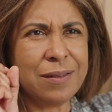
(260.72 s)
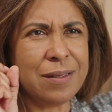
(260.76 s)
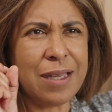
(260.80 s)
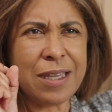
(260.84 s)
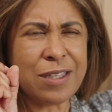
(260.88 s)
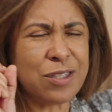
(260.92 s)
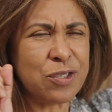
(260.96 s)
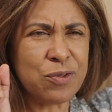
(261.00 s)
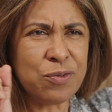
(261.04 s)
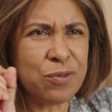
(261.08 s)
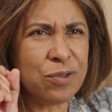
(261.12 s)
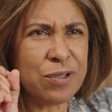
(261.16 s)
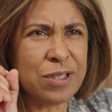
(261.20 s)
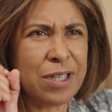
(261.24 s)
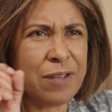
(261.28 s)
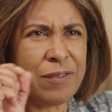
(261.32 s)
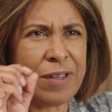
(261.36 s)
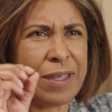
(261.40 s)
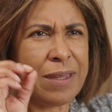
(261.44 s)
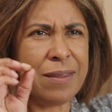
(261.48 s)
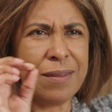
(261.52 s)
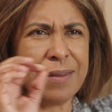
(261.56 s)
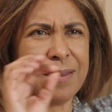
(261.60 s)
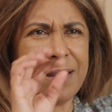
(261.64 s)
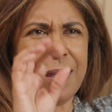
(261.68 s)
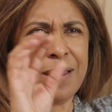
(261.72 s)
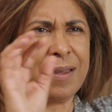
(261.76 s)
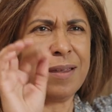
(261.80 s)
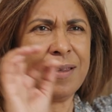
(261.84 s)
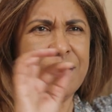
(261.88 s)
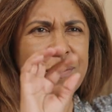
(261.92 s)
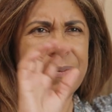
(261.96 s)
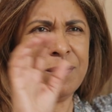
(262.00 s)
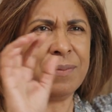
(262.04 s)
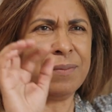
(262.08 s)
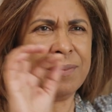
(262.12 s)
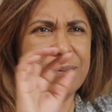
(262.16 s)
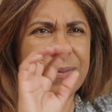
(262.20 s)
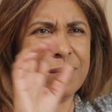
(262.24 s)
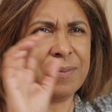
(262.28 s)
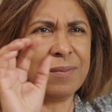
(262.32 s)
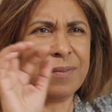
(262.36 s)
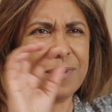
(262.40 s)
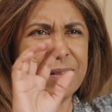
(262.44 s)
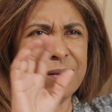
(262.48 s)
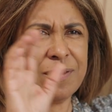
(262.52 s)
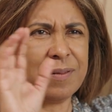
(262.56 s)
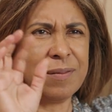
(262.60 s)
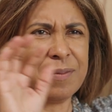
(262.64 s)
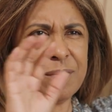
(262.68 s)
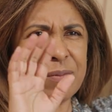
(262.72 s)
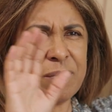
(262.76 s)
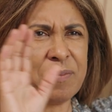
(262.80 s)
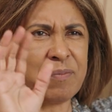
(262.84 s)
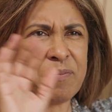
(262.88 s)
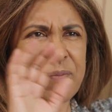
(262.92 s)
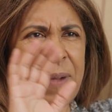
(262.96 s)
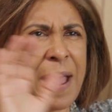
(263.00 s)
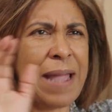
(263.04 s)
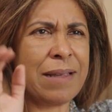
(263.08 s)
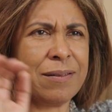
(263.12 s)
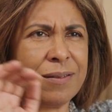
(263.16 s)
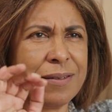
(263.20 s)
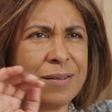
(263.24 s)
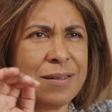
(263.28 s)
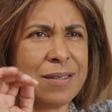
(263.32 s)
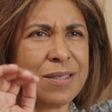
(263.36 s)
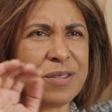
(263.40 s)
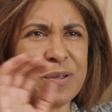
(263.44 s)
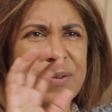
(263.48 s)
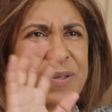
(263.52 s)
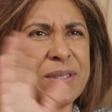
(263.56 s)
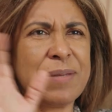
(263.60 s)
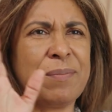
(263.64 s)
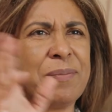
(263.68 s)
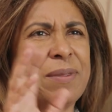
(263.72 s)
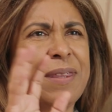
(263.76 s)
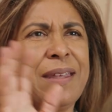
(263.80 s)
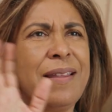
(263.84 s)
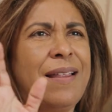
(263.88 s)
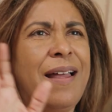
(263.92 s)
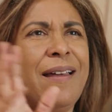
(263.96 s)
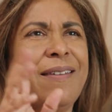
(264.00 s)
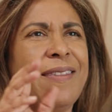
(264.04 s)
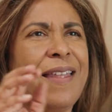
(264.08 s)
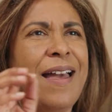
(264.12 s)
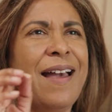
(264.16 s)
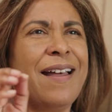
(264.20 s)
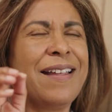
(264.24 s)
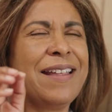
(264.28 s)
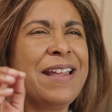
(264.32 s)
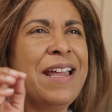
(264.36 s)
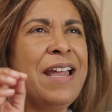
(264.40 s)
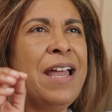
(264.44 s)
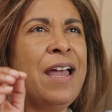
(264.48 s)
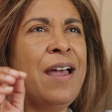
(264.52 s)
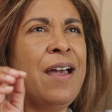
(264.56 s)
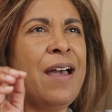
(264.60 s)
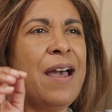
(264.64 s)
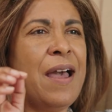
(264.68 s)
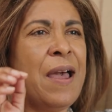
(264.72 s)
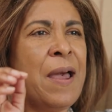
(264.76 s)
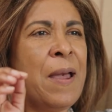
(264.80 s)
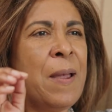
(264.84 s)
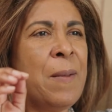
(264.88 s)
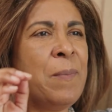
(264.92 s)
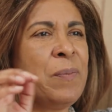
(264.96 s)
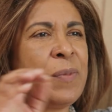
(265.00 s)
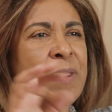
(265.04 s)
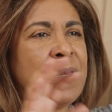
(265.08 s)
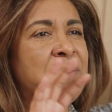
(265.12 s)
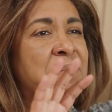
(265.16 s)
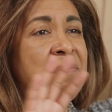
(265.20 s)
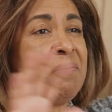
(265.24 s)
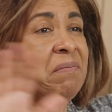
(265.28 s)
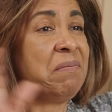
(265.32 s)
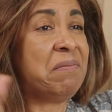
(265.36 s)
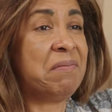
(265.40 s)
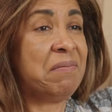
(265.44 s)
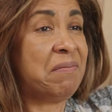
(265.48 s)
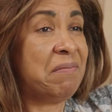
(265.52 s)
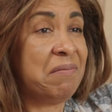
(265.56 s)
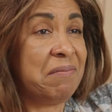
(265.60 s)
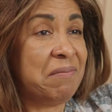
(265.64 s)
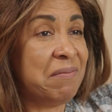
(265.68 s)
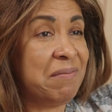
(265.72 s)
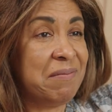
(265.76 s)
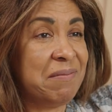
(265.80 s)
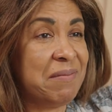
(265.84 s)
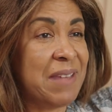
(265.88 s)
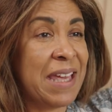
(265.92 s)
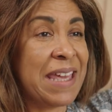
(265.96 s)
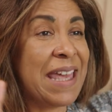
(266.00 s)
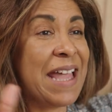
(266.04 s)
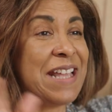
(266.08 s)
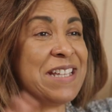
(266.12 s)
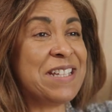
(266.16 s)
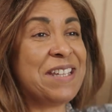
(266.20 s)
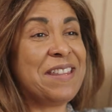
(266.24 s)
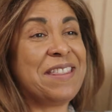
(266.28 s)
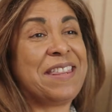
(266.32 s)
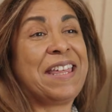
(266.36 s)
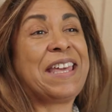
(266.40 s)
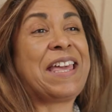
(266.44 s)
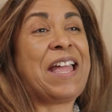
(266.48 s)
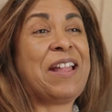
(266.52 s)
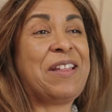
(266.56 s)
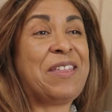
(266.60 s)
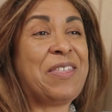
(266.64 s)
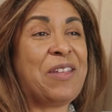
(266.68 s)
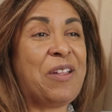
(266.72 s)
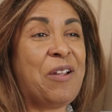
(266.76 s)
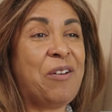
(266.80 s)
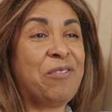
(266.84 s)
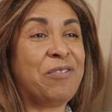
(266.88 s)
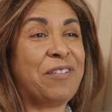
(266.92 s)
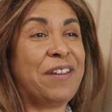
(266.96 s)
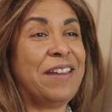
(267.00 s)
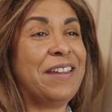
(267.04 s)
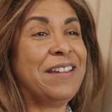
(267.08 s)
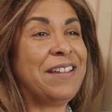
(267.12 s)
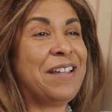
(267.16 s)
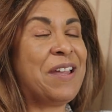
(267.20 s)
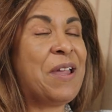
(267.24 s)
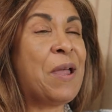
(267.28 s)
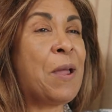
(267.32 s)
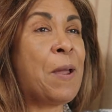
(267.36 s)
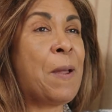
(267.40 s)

patterns or something like that. Again, didn't think anything of it.